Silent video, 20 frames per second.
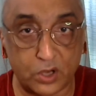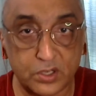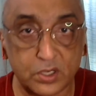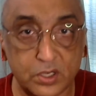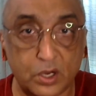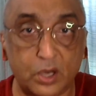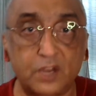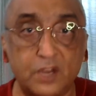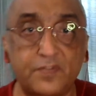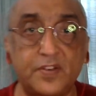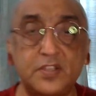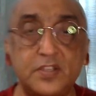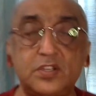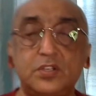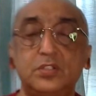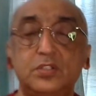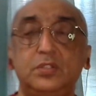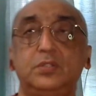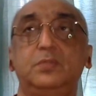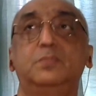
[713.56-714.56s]
want all of us
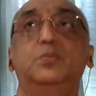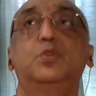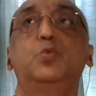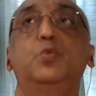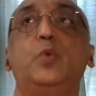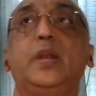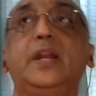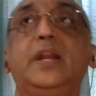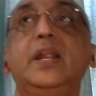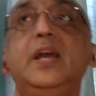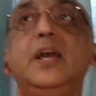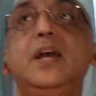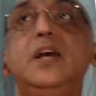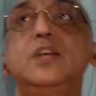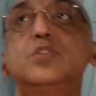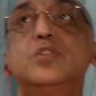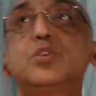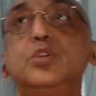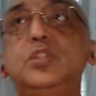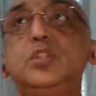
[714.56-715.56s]
to move in.
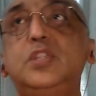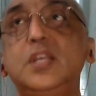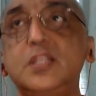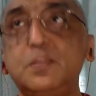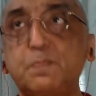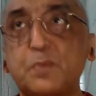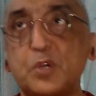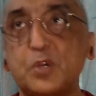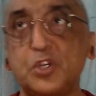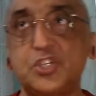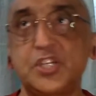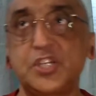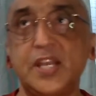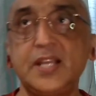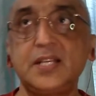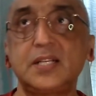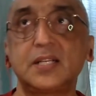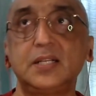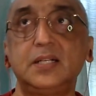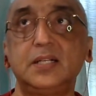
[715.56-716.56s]
So this
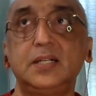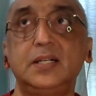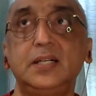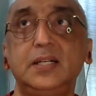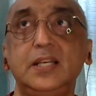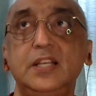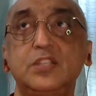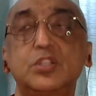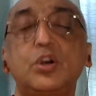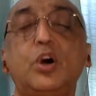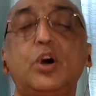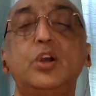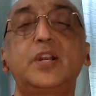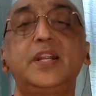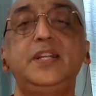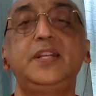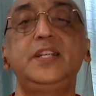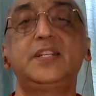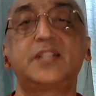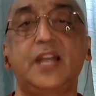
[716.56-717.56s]
project is
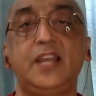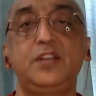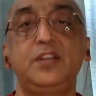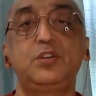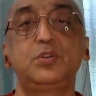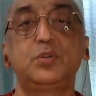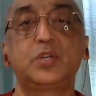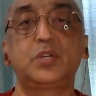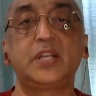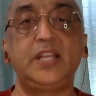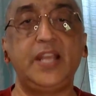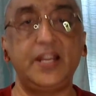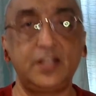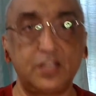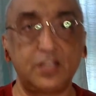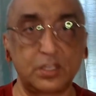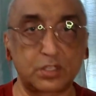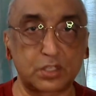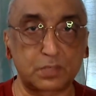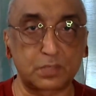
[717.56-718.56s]
already trying to
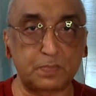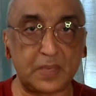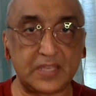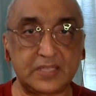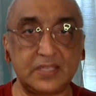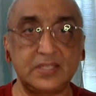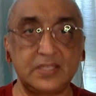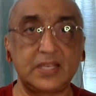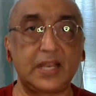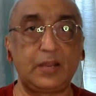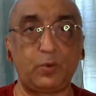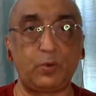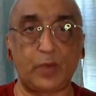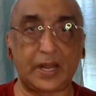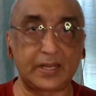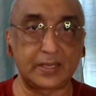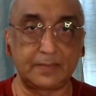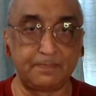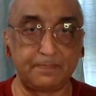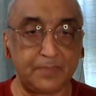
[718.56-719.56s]
create those spaces. I'd
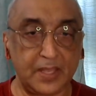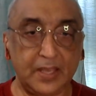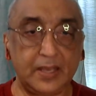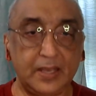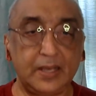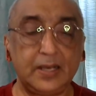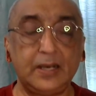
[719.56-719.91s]
welcome